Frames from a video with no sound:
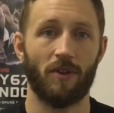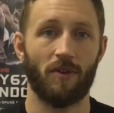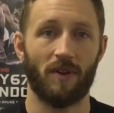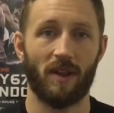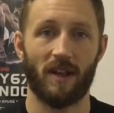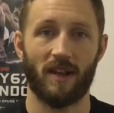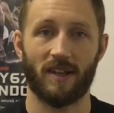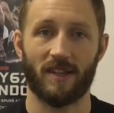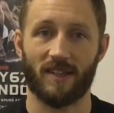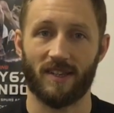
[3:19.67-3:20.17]
you
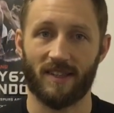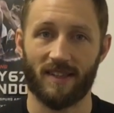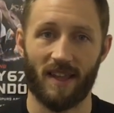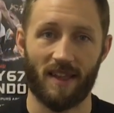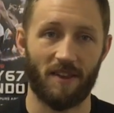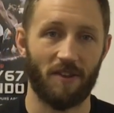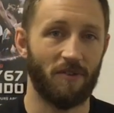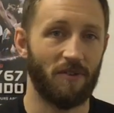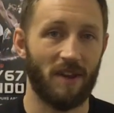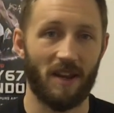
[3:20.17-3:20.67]
need
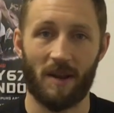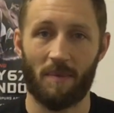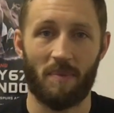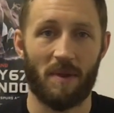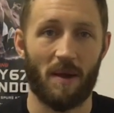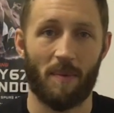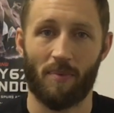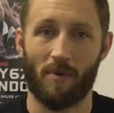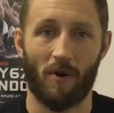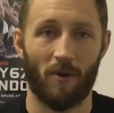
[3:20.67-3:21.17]
to
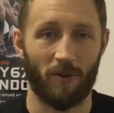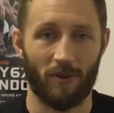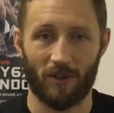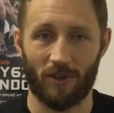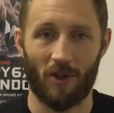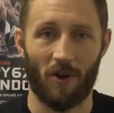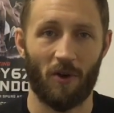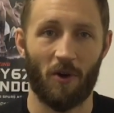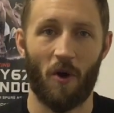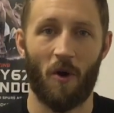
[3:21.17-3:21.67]
be a pro. There's
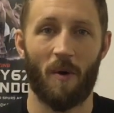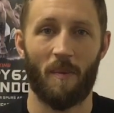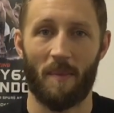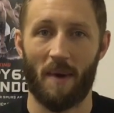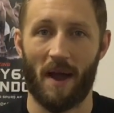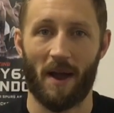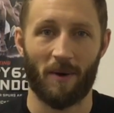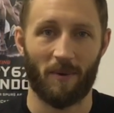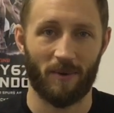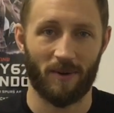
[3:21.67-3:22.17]
no going
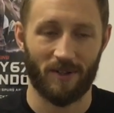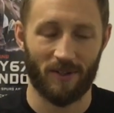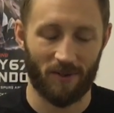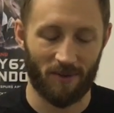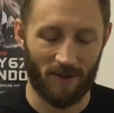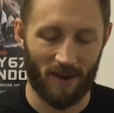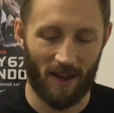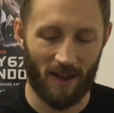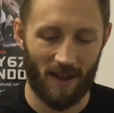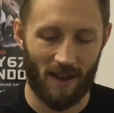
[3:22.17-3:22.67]
backwards,
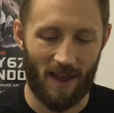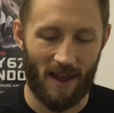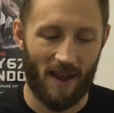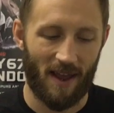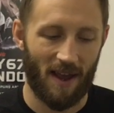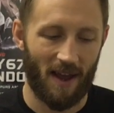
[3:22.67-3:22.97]
okay?